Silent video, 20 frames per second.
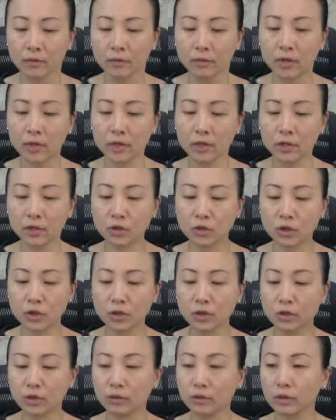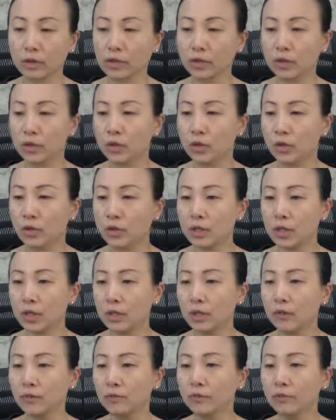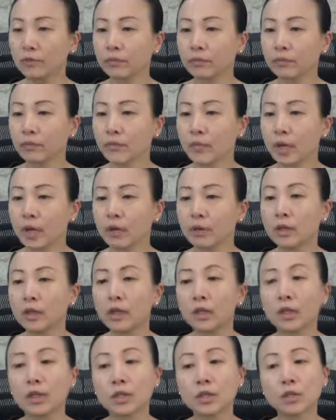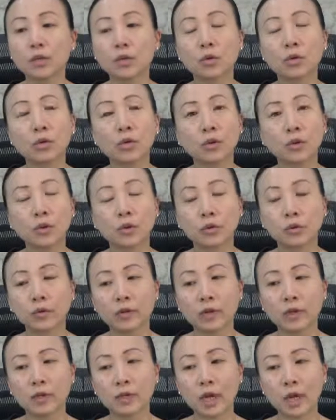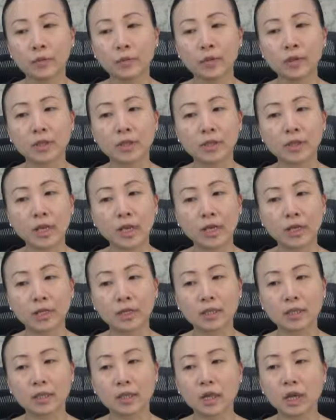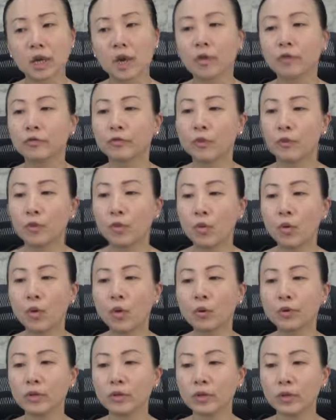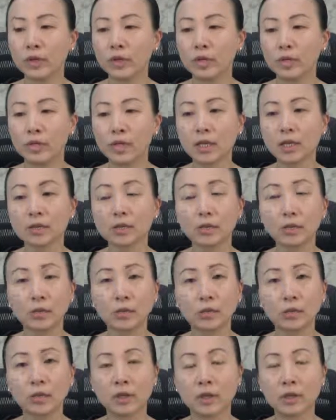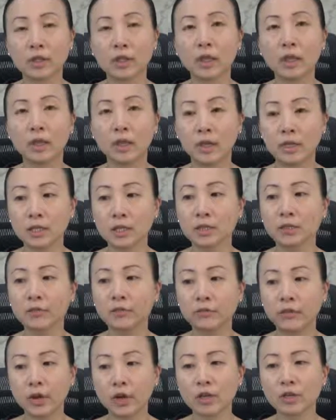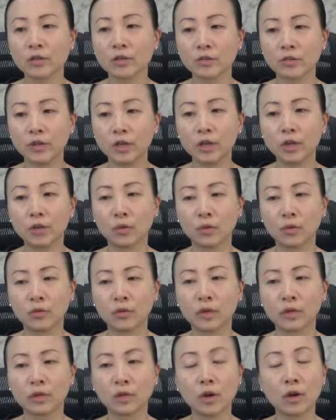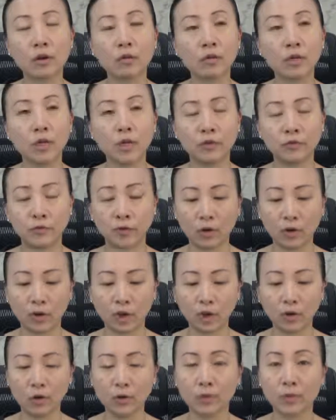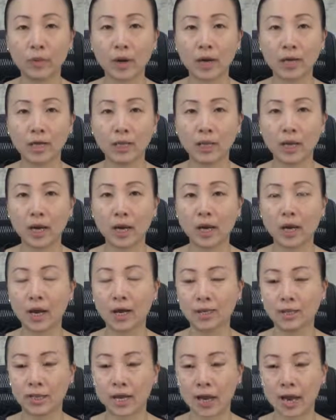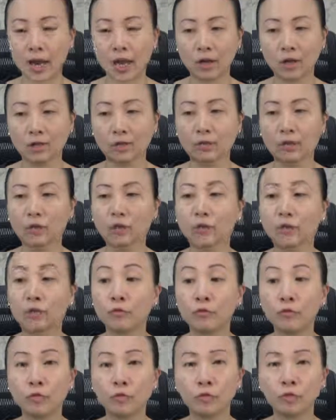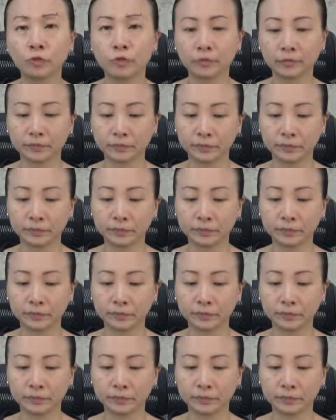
This journal is using the list all authors up to 6. For more than 6 authors, list the first 3 authors only, followed by et al. Rule.